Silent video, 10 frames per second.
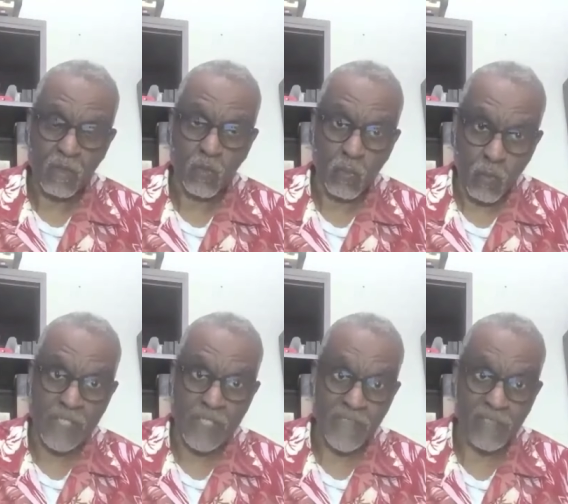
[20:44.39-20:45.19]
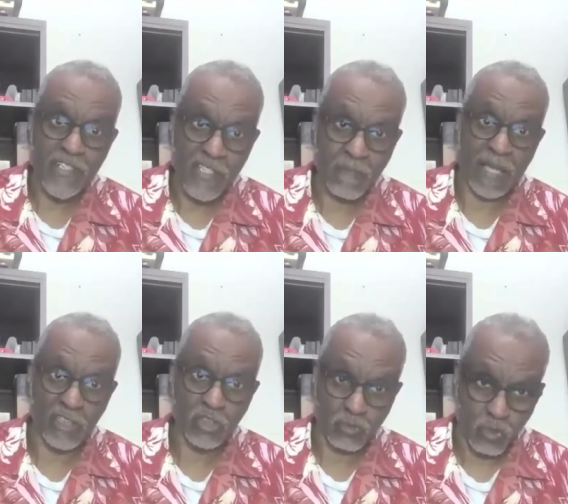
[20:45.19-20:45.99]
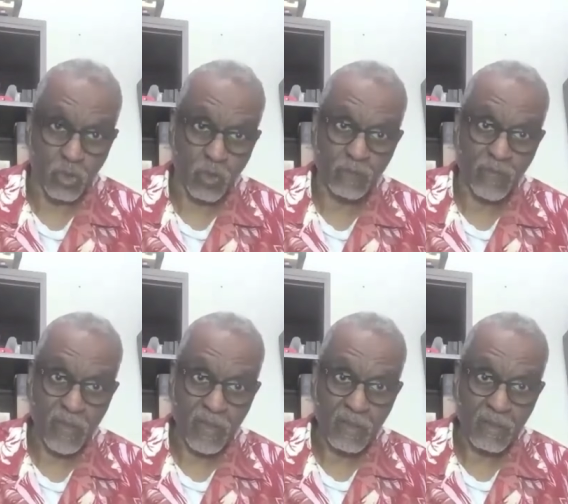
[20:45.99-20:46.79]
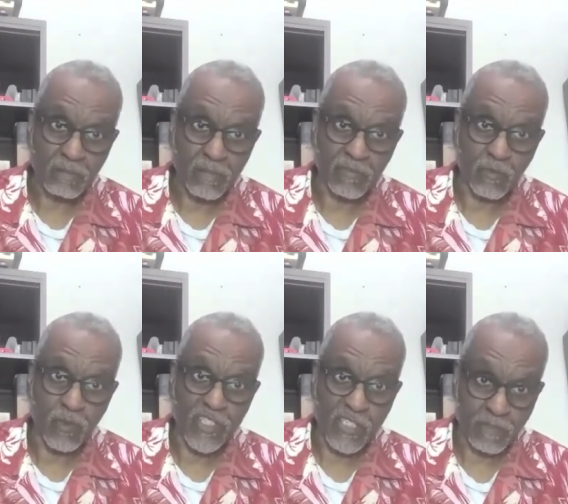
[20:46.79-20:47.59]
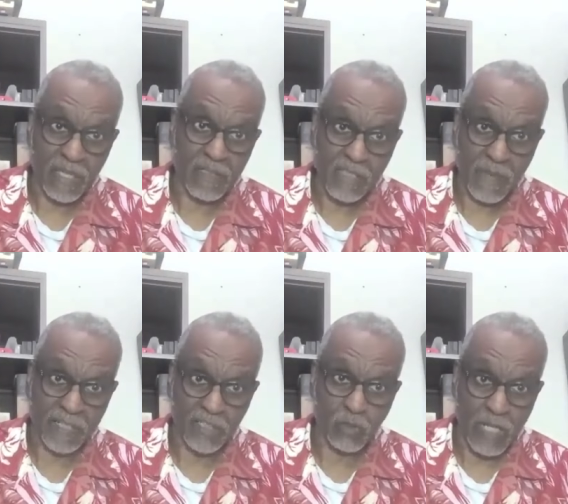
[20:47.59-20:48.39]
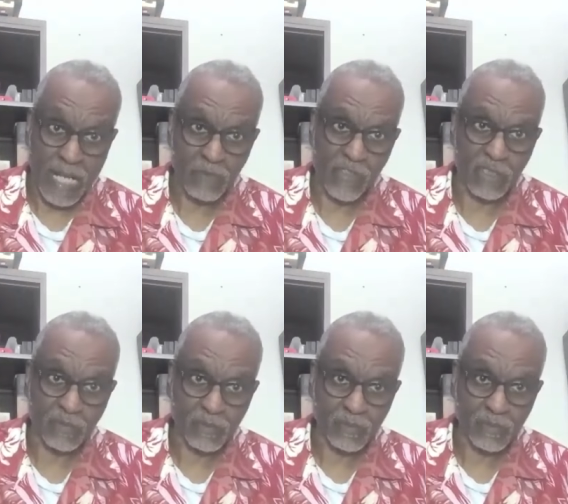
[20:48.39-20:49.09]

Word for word: were once under Spanish rule before the Spanish were ousted.